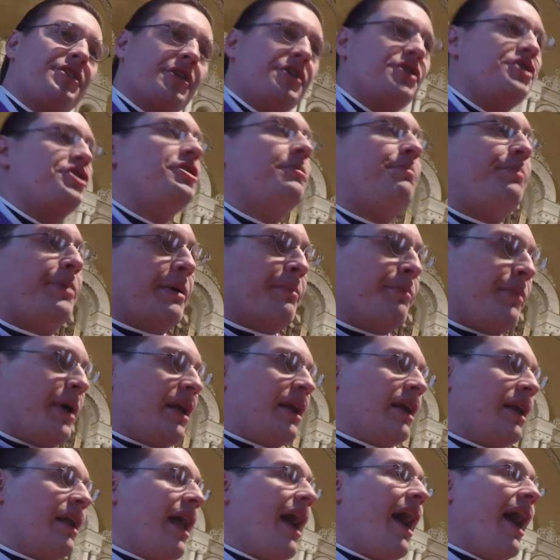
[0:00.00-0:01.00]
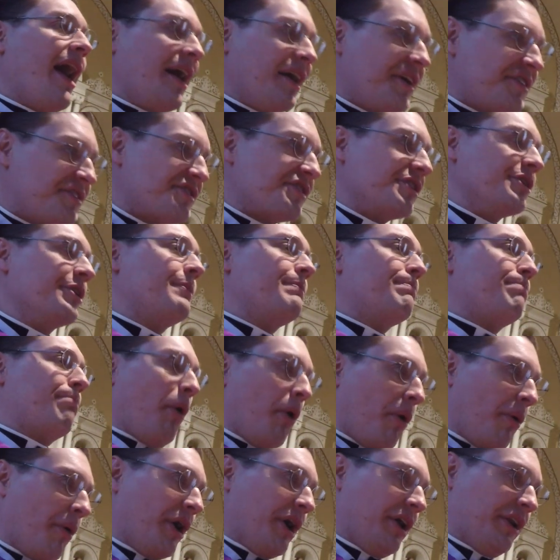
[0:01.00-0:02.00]
Shippey made an excellent
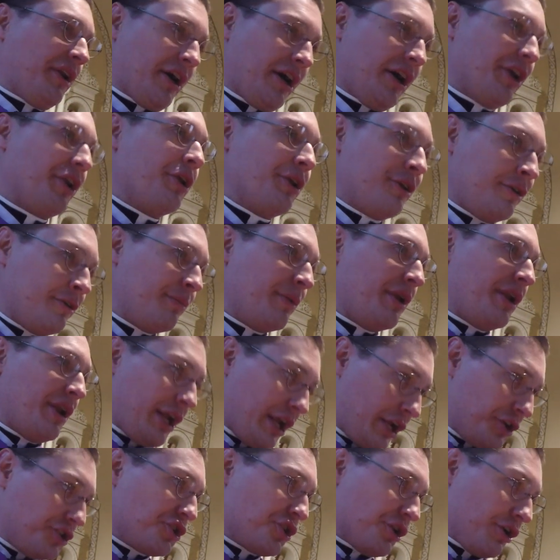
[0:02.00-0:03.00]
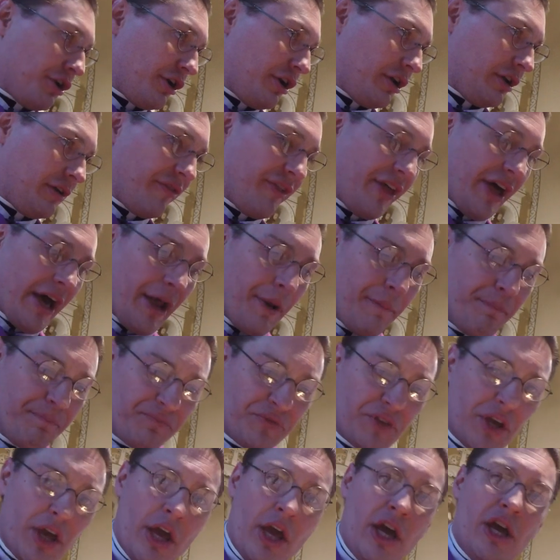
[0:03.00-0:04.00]
point on human nature and all of
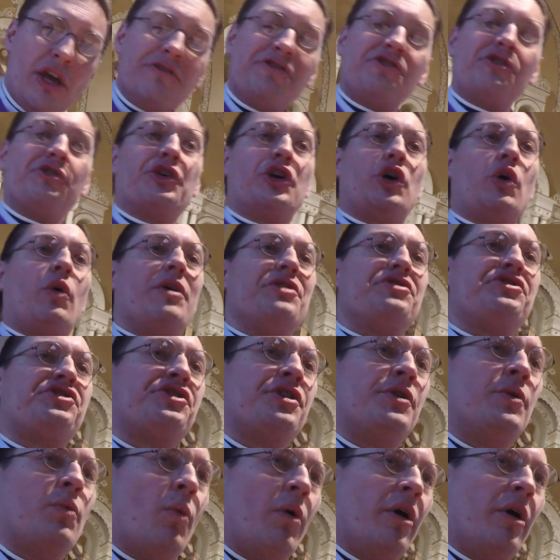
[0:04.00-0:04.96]
that. So the question